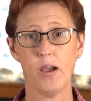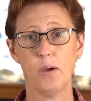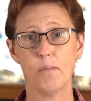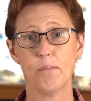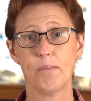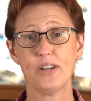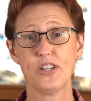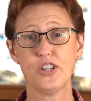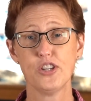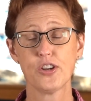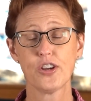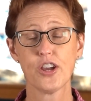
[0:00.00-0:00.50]

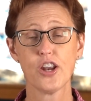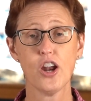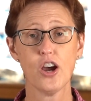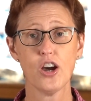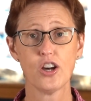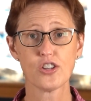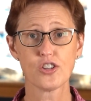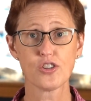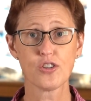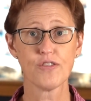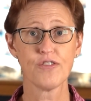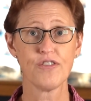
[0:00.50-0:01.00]
But you can
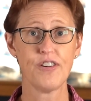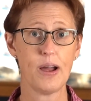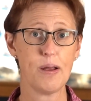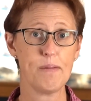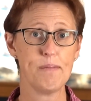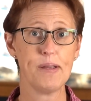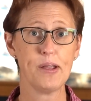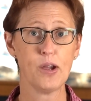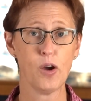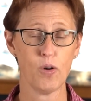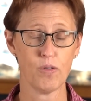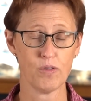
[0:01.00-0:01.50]
also find
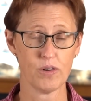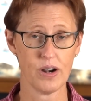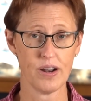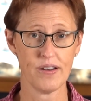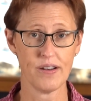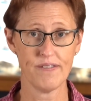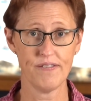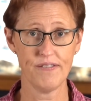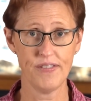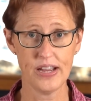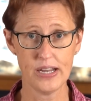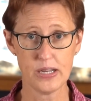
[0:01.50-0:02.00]
me over on
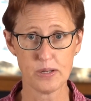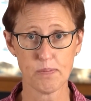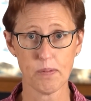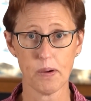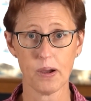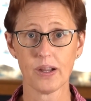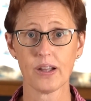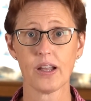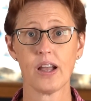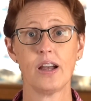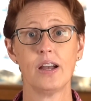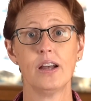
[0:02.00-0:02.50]

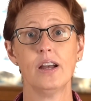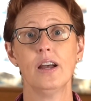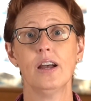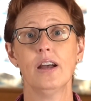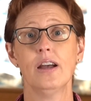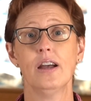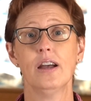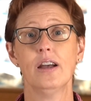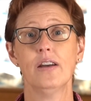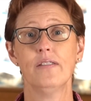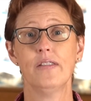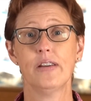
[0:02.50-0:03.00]
Facebook.
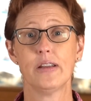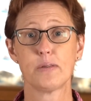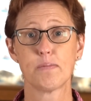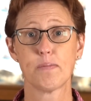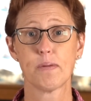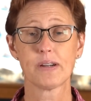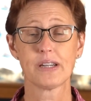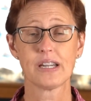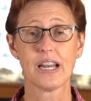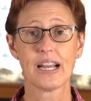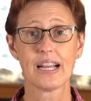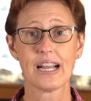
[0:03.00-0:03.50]

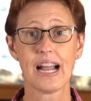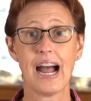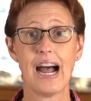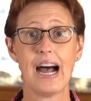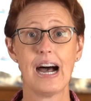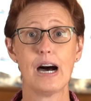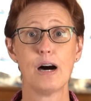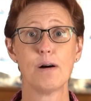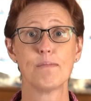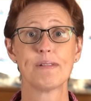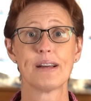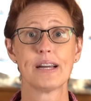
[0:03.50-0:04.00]

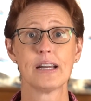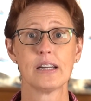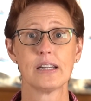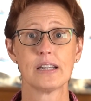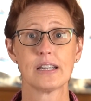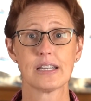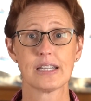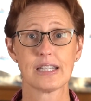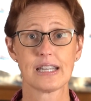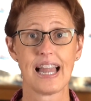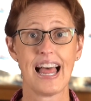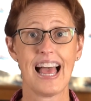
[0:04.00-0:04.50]

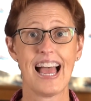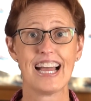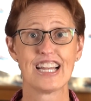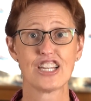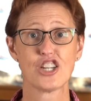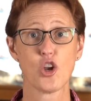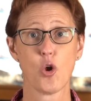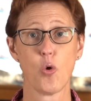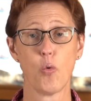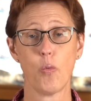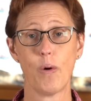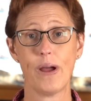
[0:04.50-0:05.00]

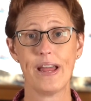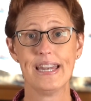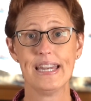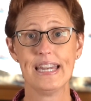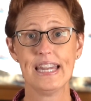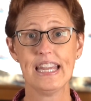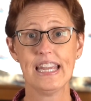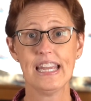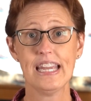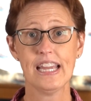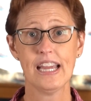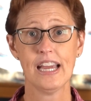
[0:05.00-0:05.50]

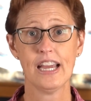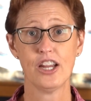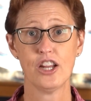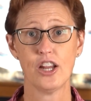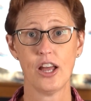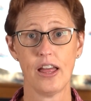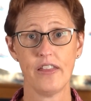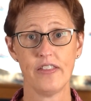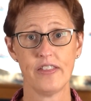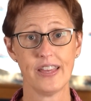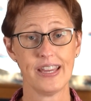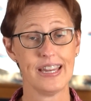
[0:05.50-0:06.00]
Facebook.com/Wendy,
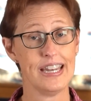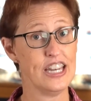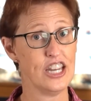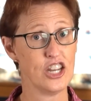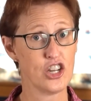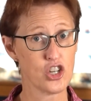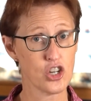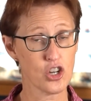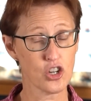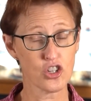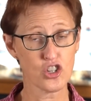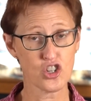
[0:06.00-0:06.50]
the
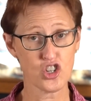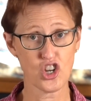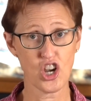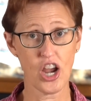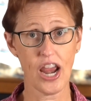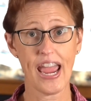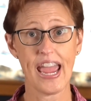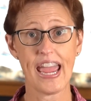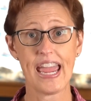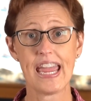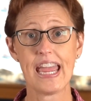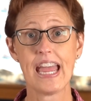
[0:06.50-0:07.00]
initial
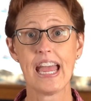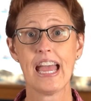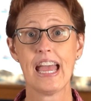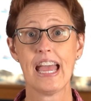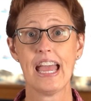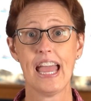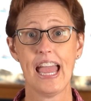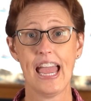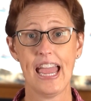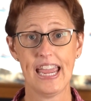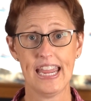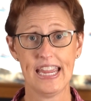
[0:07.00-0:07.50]
J,
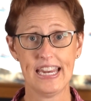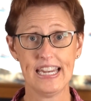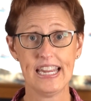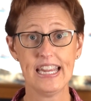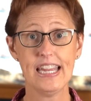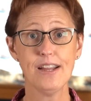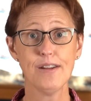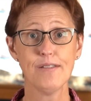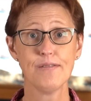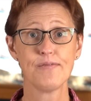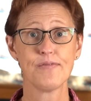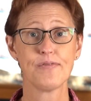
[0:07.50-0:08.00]

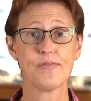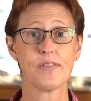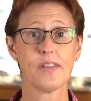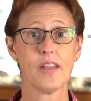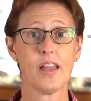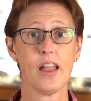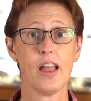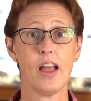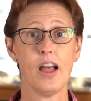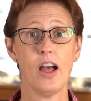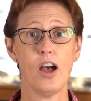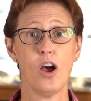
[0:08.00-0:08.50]
Haney.
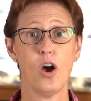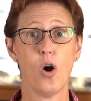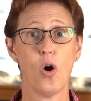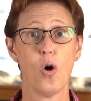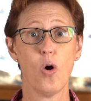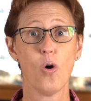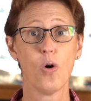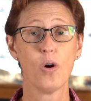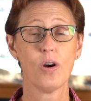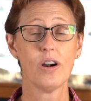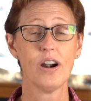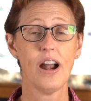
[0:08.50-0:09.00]

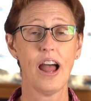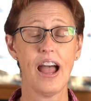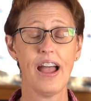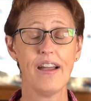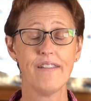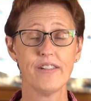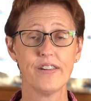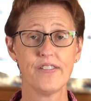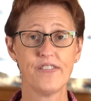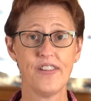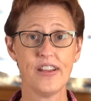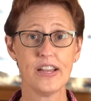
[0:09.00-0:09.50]
Or I have
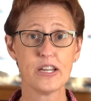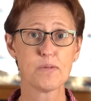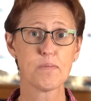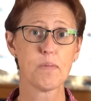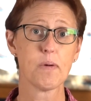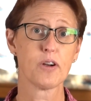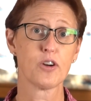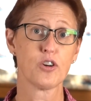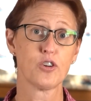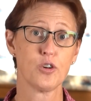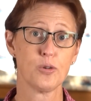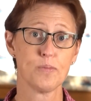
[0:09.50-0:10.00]
a
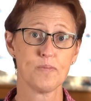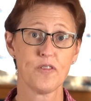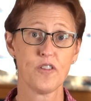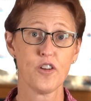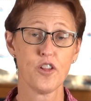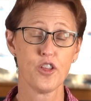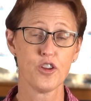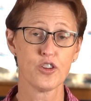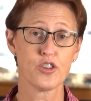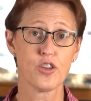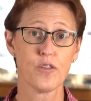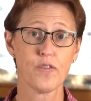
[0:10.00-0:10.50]
Facebook group for
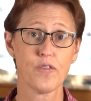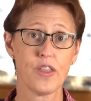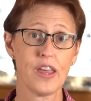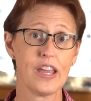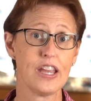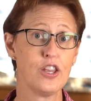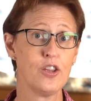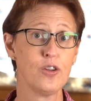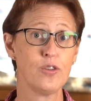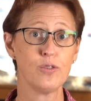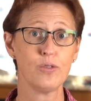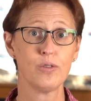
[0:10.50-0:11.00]
those of
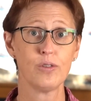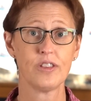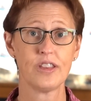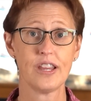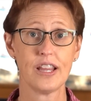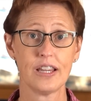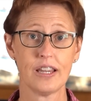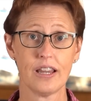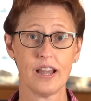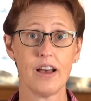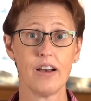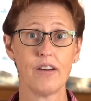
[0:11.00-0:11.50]
you
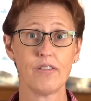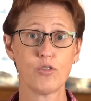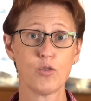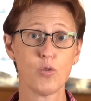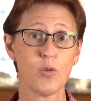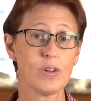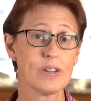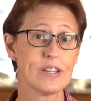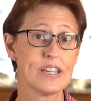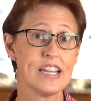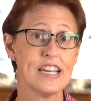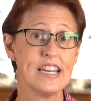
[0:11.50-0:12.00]
that love
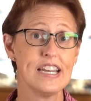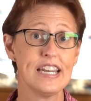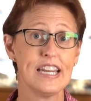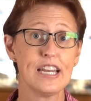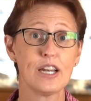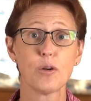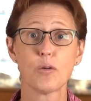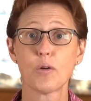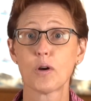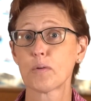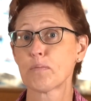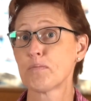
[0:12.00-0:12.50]
quilting,
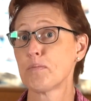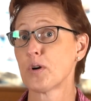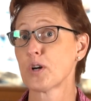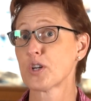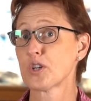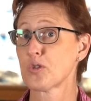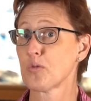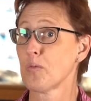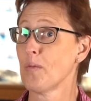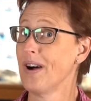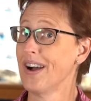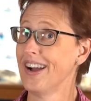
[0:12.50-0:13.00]
needlework,
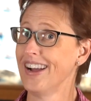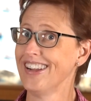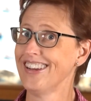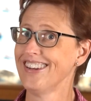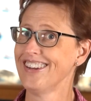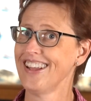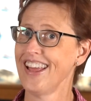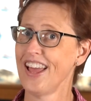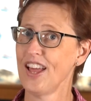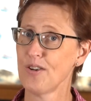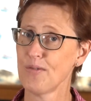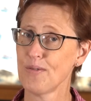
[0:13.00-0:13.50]
books,
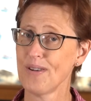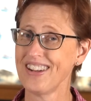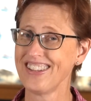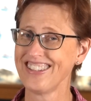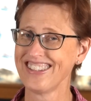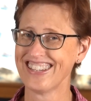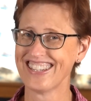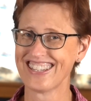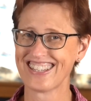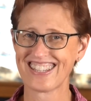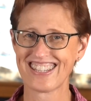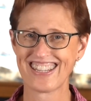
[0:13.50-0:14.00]
wine, and
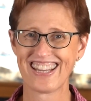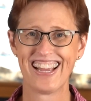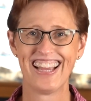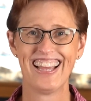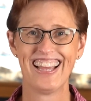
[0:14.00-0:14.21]
wellness.